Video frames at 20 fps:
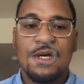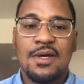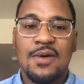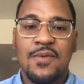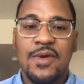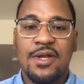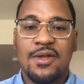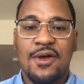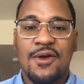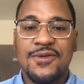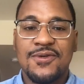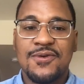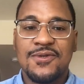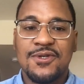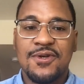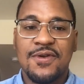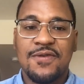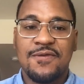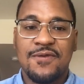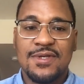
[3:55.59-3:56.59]
We can also
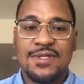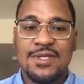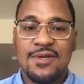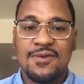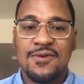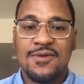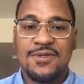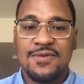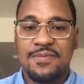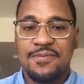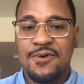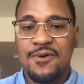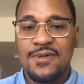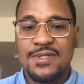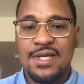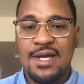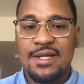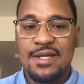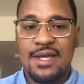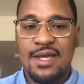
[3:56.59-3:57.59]
search for signals of
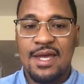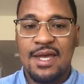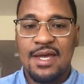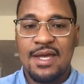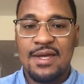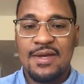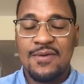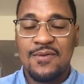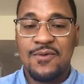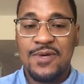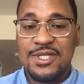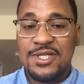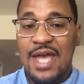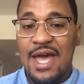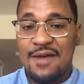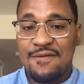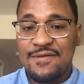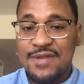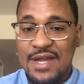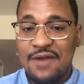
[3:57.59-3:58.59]
proton decay, which
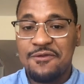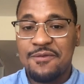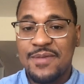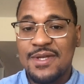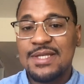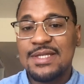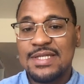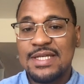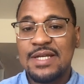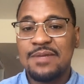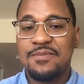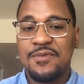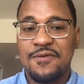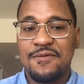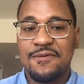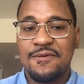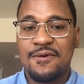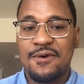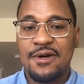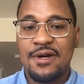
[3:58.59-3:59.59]
have never been seen
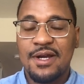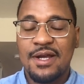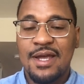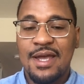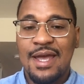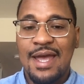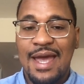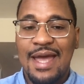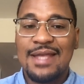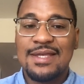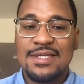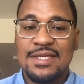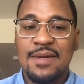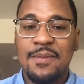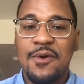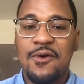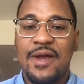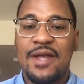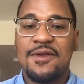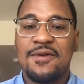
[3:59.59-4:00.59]
before, and some
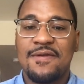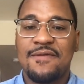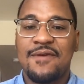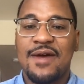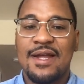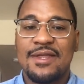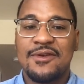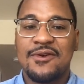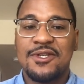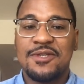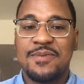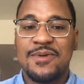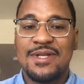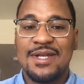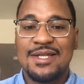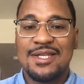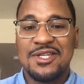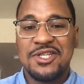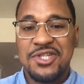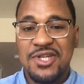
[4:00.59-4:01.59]
grand unified theories
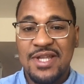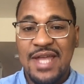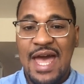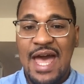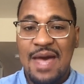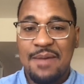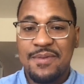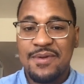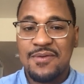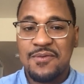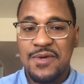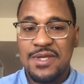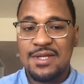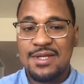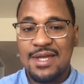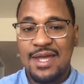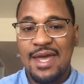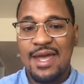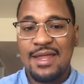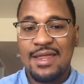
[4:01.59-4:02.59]
predicted should happen with a
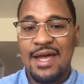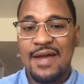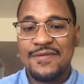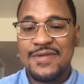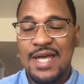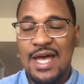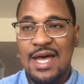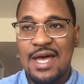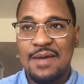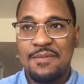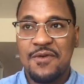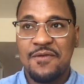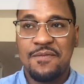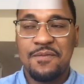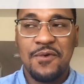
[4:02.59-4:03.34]
decay lifetime of